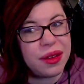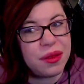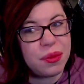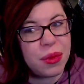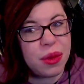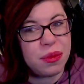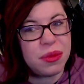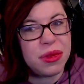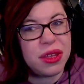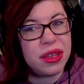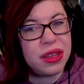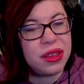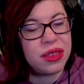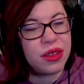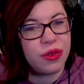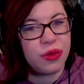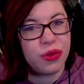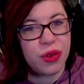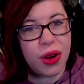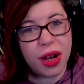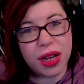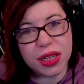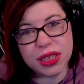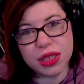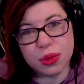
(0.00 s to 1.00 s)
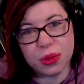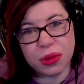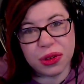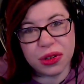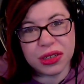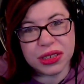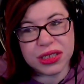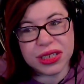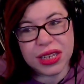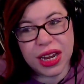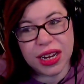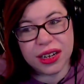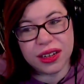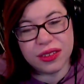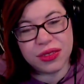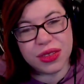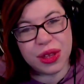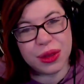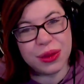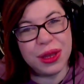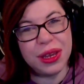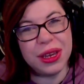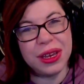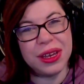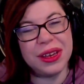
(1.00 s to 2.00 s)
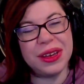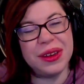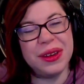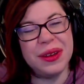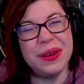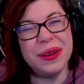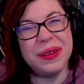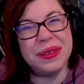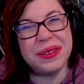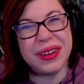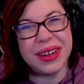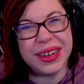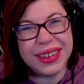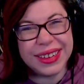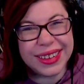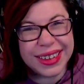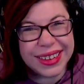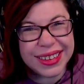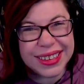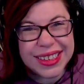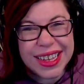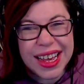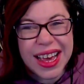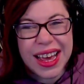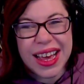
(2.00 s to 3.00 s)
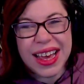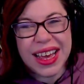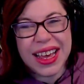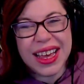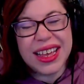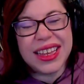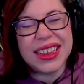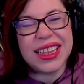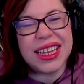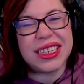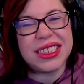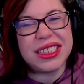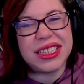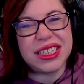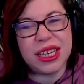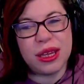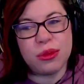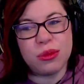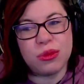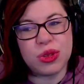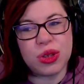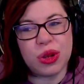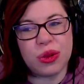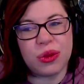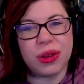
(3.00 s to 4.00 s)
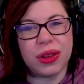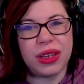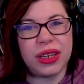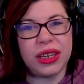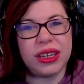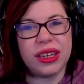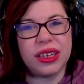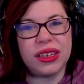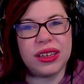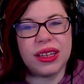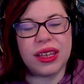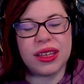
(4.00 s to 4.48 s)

maybe the Frostmourne is kind of the only one that's that seems really good.